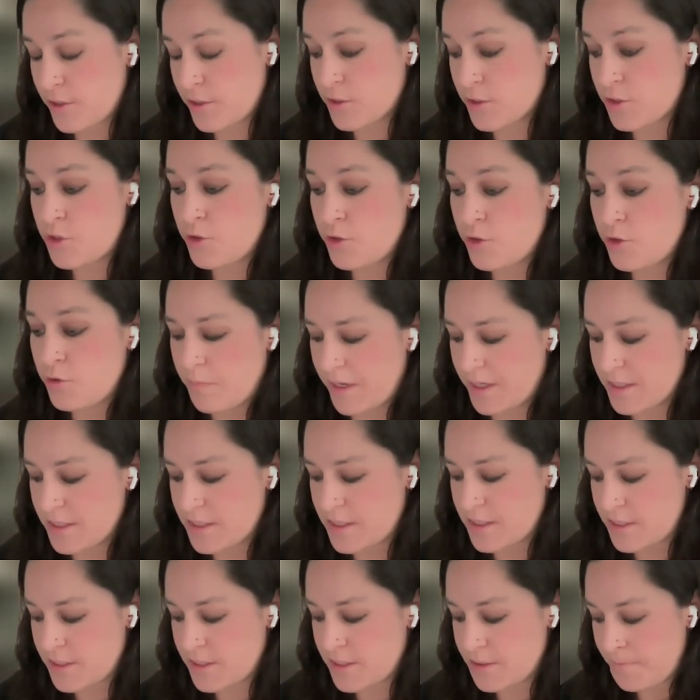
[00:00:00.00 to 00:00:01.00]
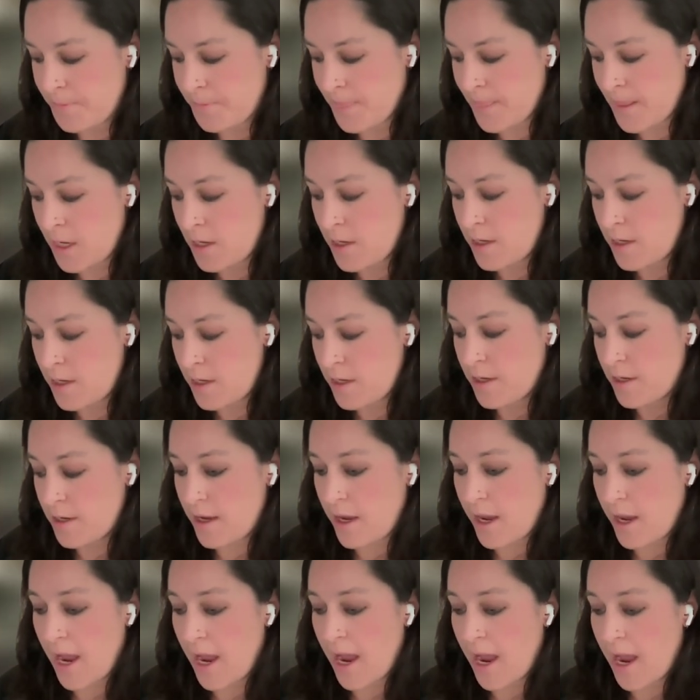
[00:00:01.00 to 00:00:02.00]
consumers.
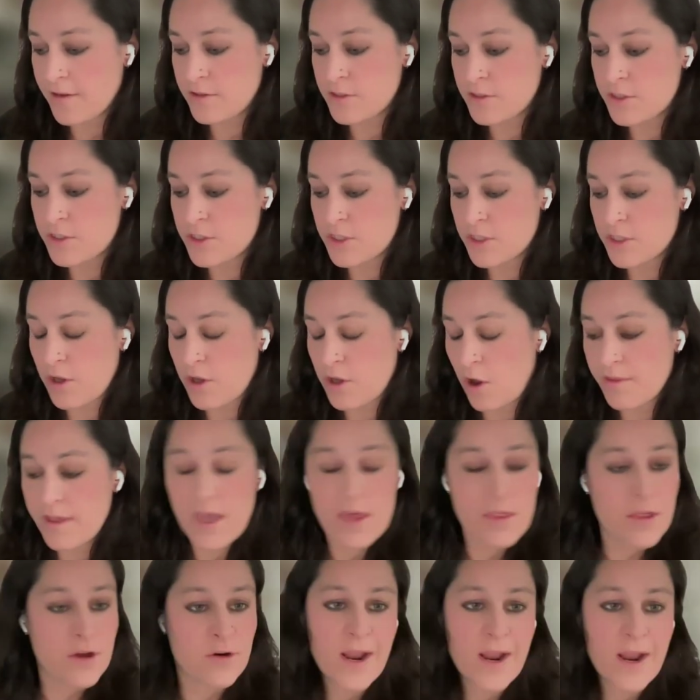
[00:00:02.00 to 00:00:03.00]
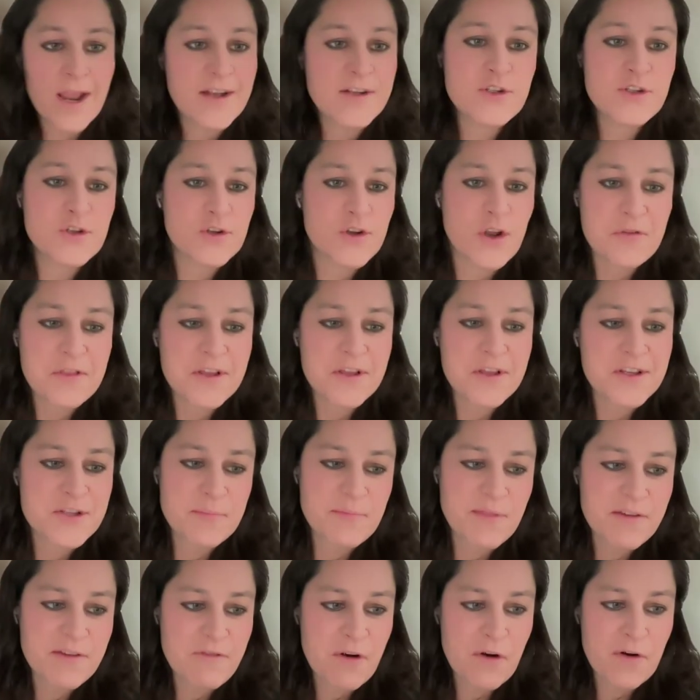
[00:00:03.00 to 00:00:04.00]
And on the other end, there's
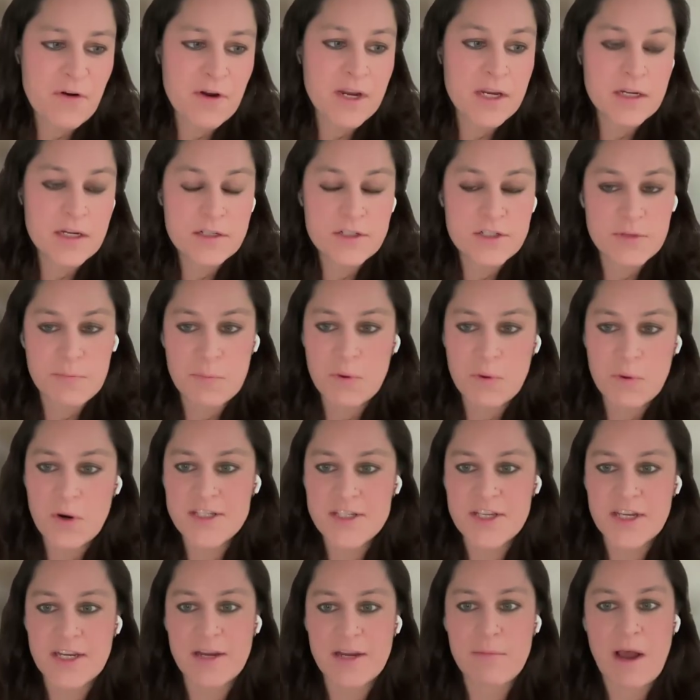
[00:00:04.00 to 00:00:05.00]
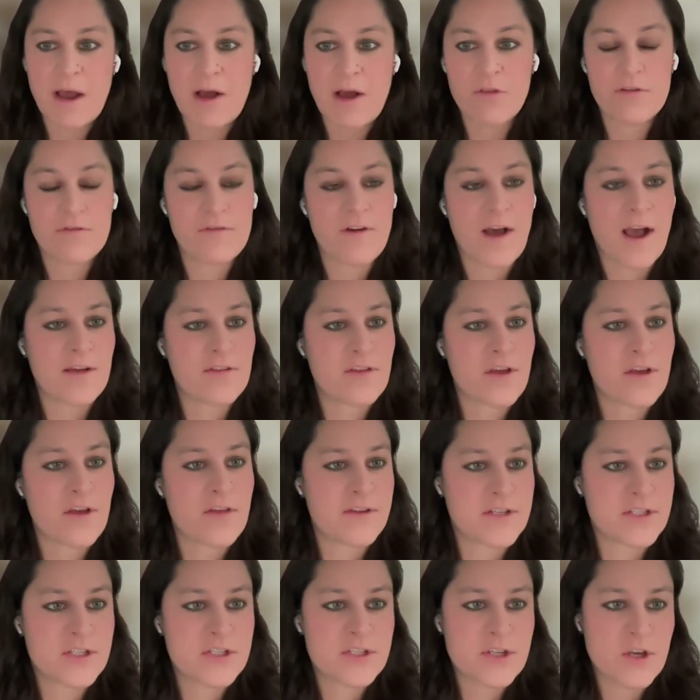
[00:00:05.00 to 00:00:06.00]
something very depressing about the fact that
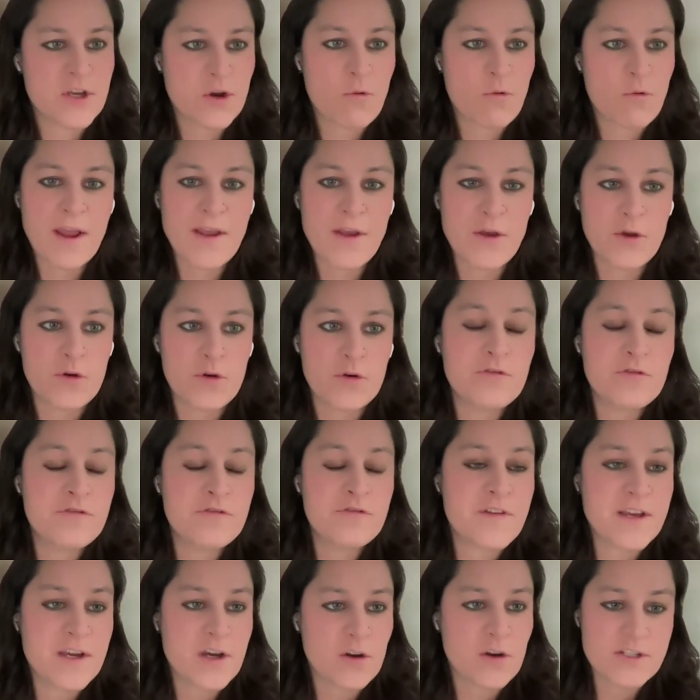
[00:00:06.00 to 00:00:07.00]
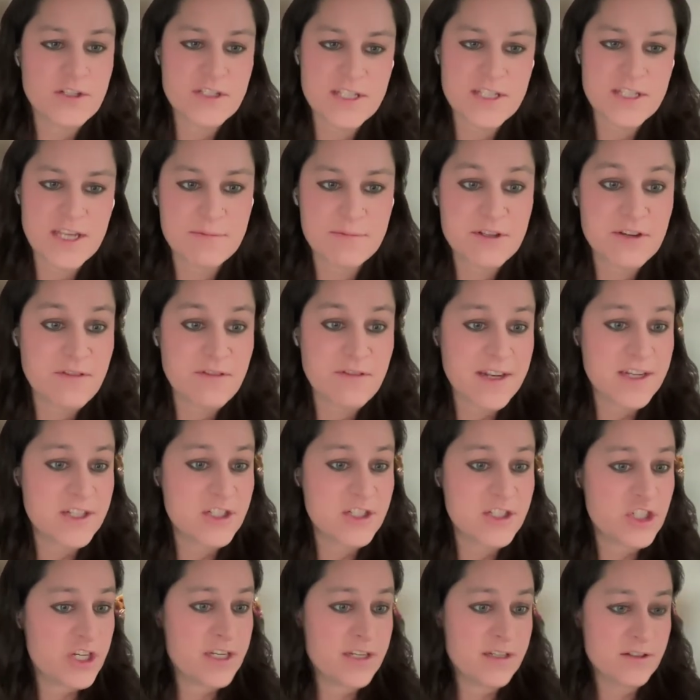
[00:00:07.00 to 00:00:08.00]
this quite goofy concept of
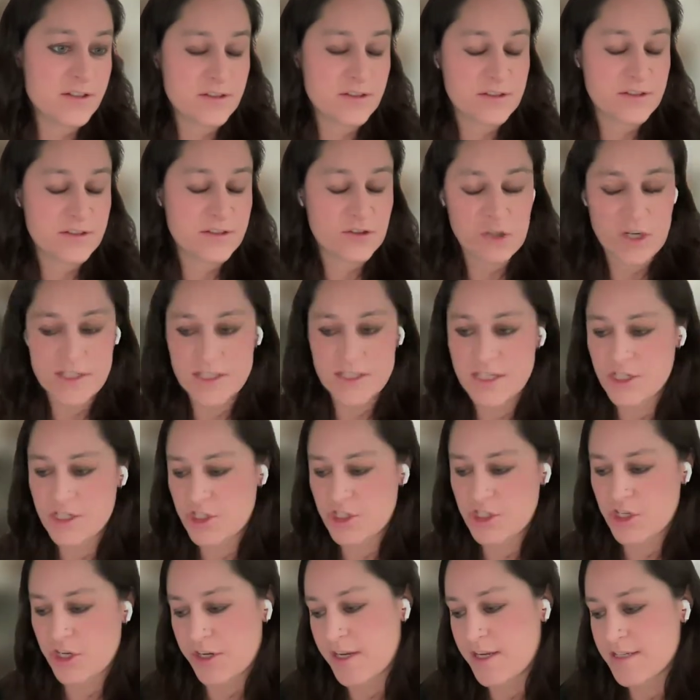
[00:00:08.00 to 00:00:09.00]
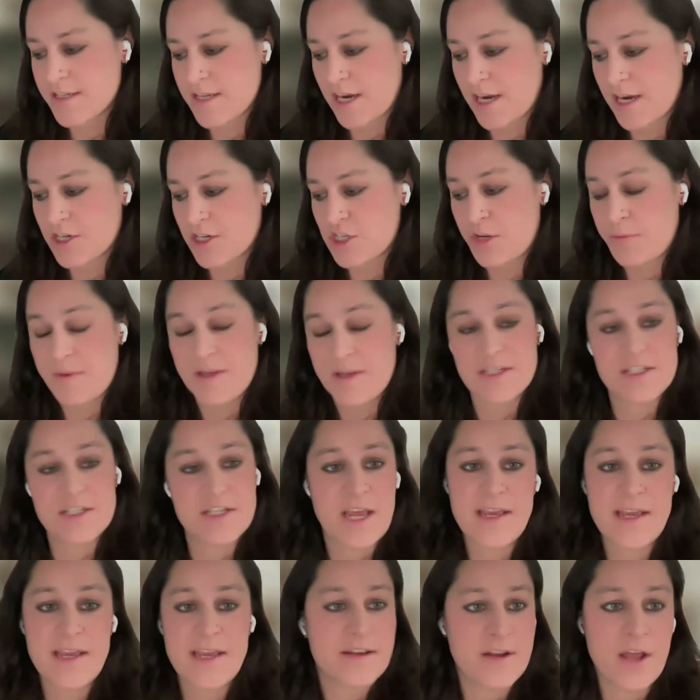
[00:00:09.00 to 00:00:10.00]
energy transition has actually been
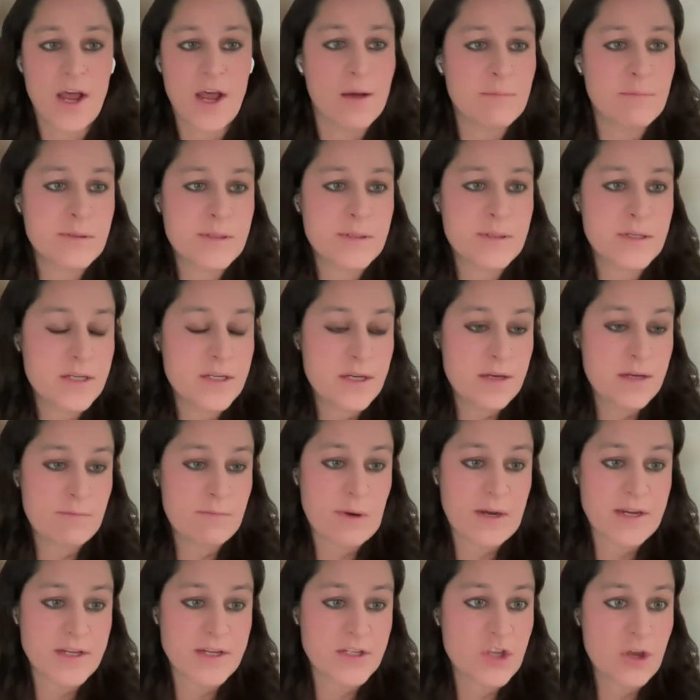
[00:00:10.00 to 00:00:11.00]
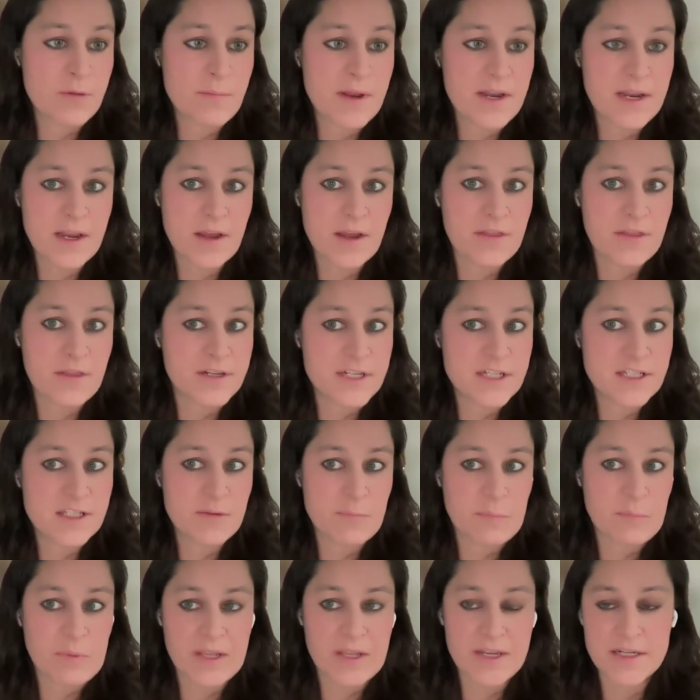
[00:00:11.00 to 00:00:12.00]
taken up by so many other
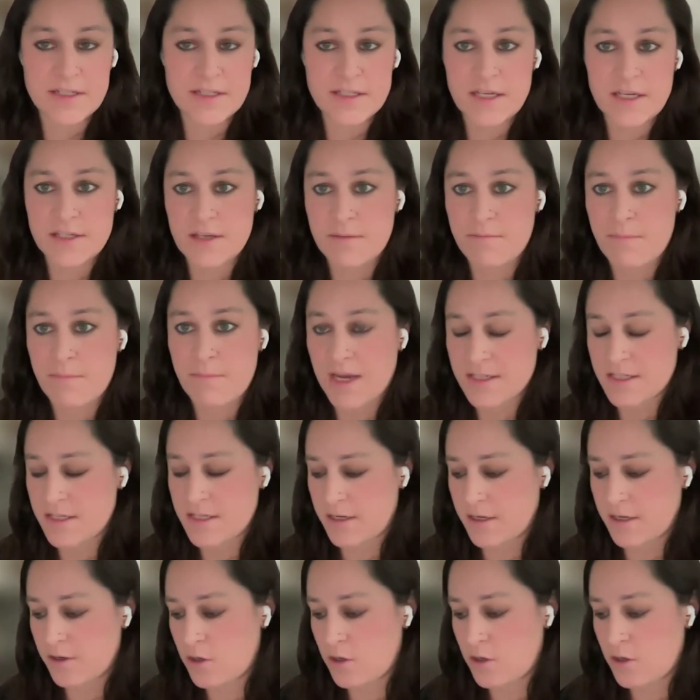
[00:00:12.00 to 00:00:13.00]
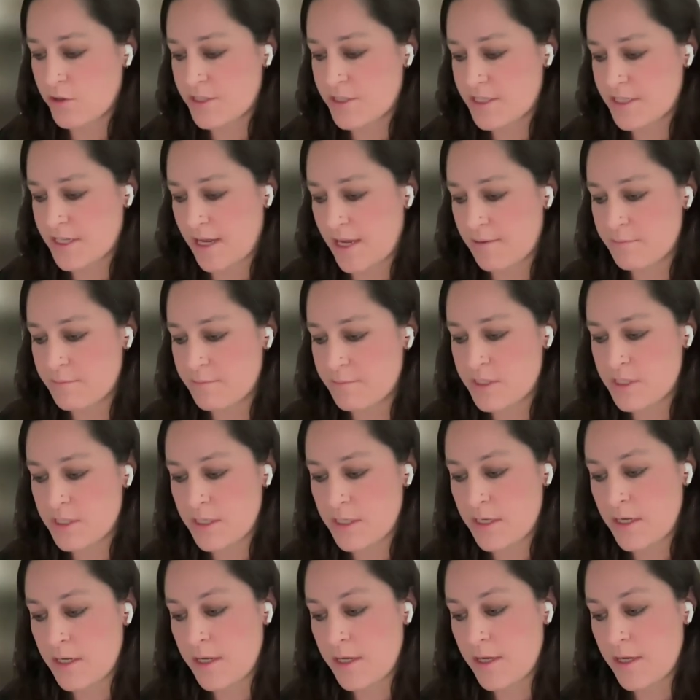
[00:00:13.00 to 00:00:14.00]
disciplines as a master concept.
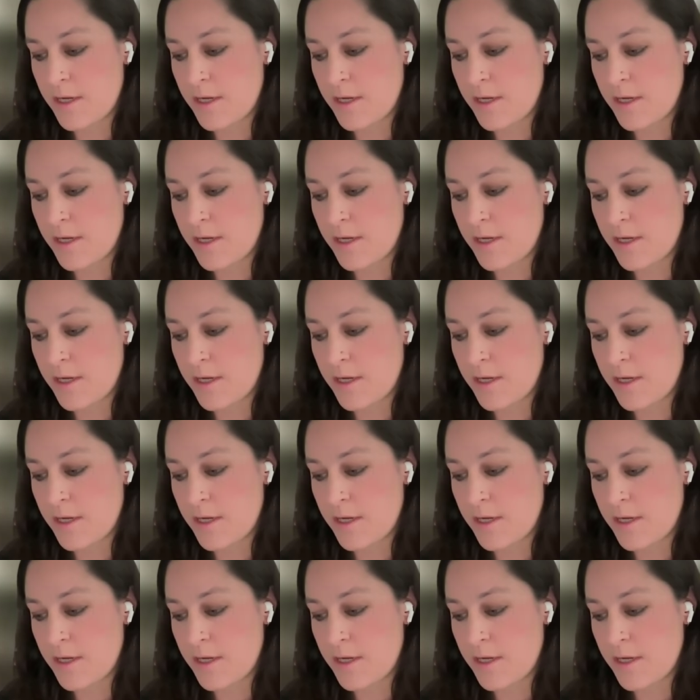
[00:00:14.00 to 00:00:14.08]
